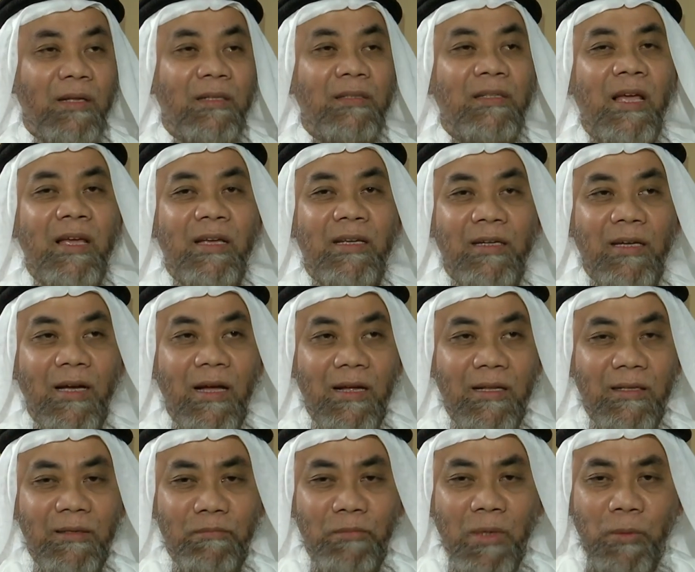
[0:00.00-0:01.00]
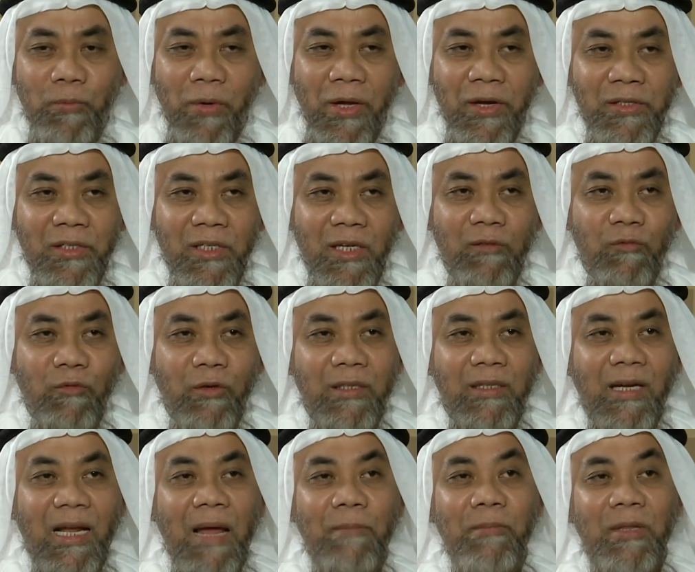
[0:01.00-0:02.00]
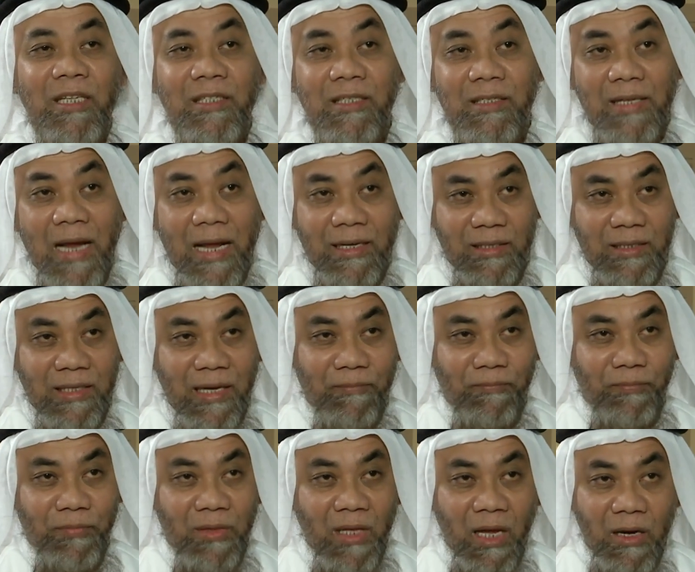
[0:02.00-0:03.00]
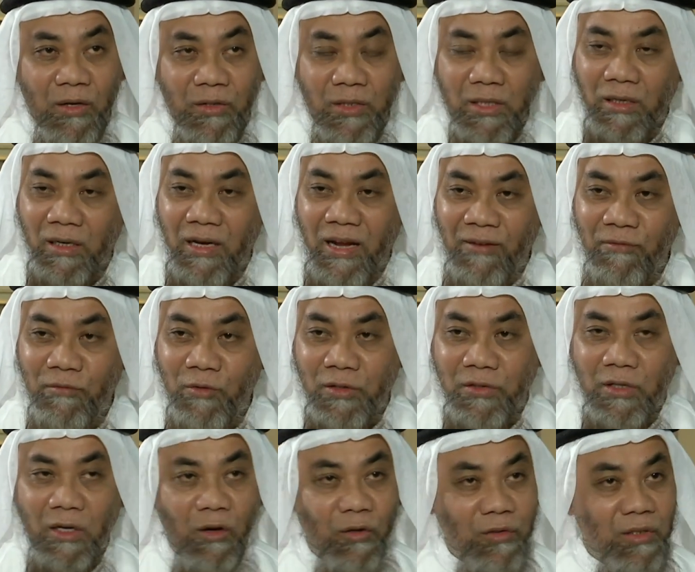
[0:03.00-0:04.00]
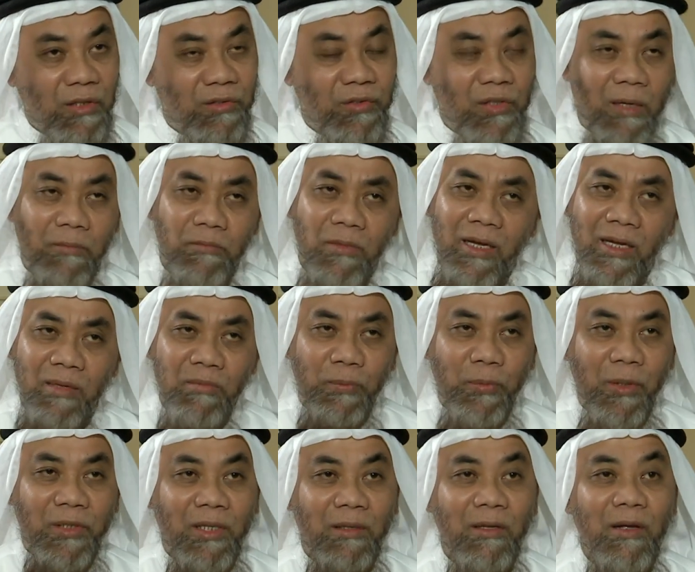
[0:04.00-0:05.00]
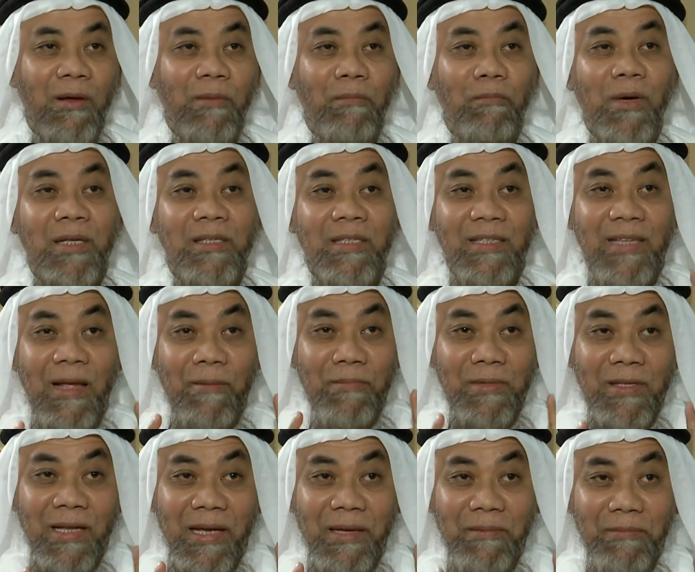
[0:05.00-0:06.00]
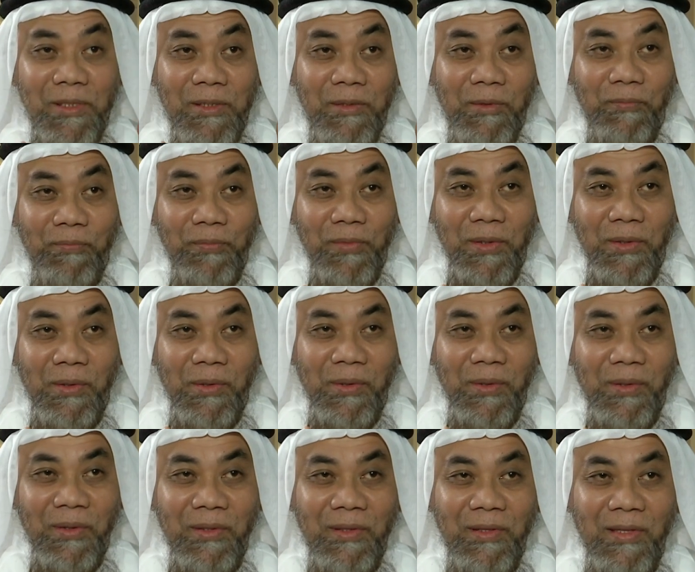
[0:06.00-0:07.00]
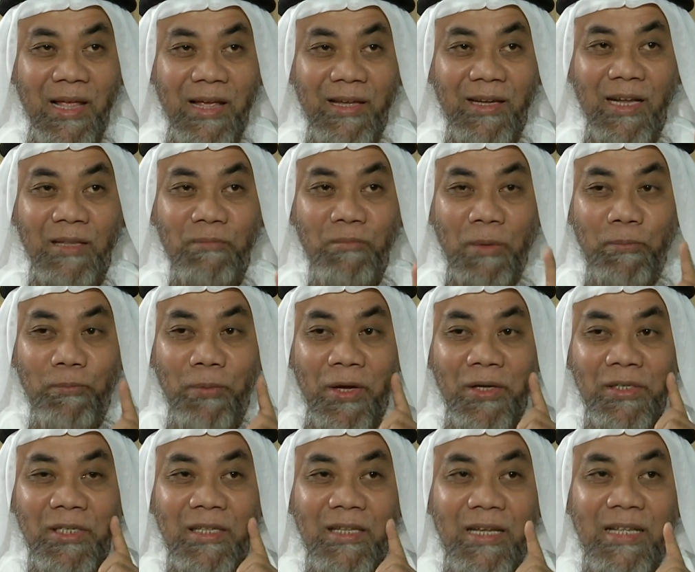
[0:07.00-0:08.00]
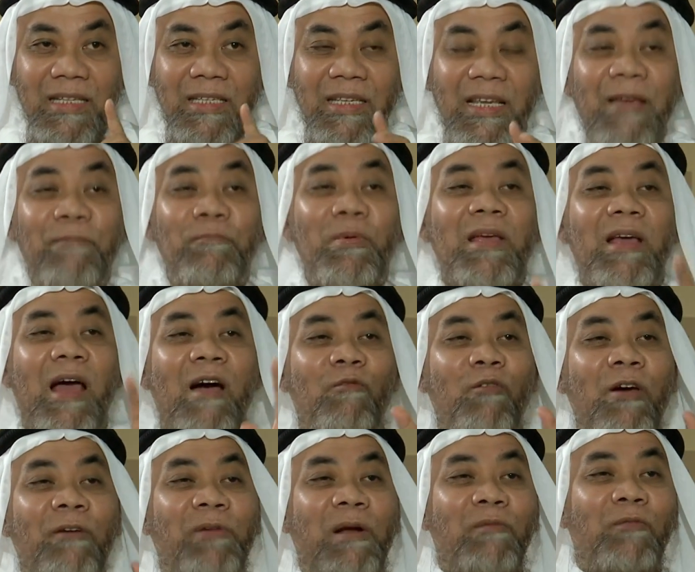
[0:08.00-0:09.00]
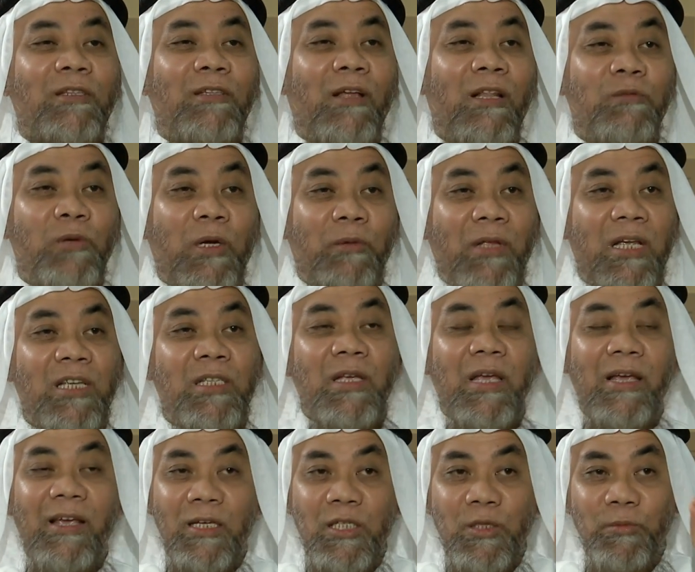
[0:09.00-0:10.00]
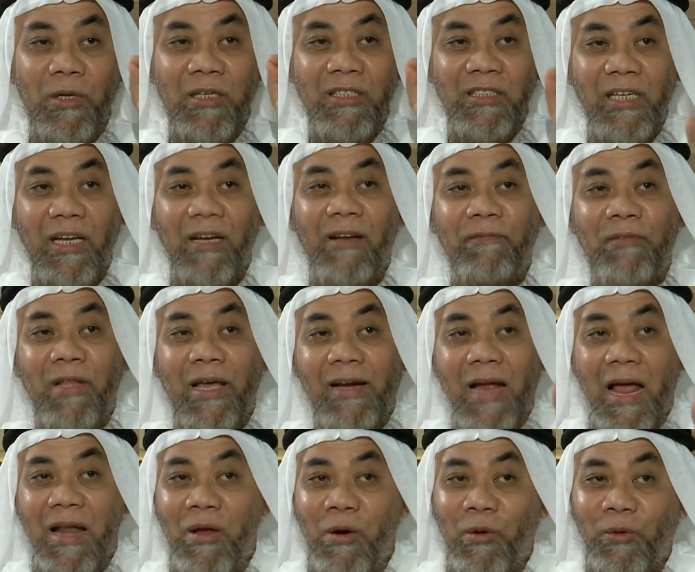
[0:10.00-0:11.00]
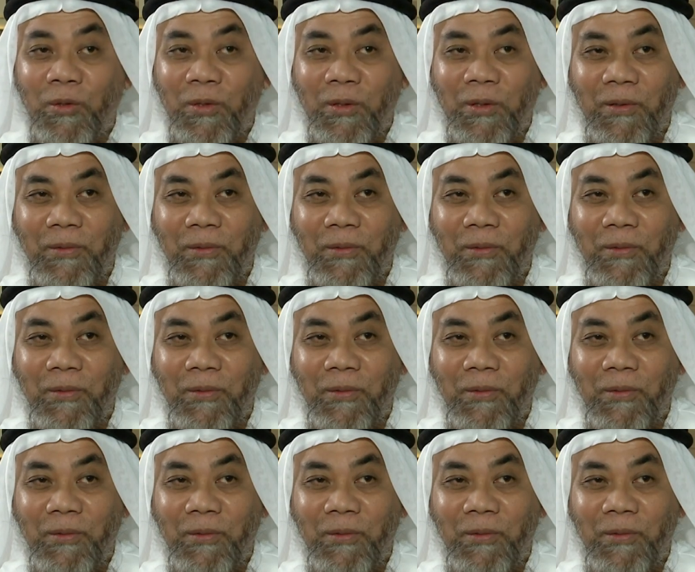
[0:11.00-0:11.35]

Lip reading: They can be patient when calamity strikes them. They lose their loved ones, they lost their job. They can be patient. But sometimes, they can't be patient in keeping away from what Allah prohibits, especially if they're alone.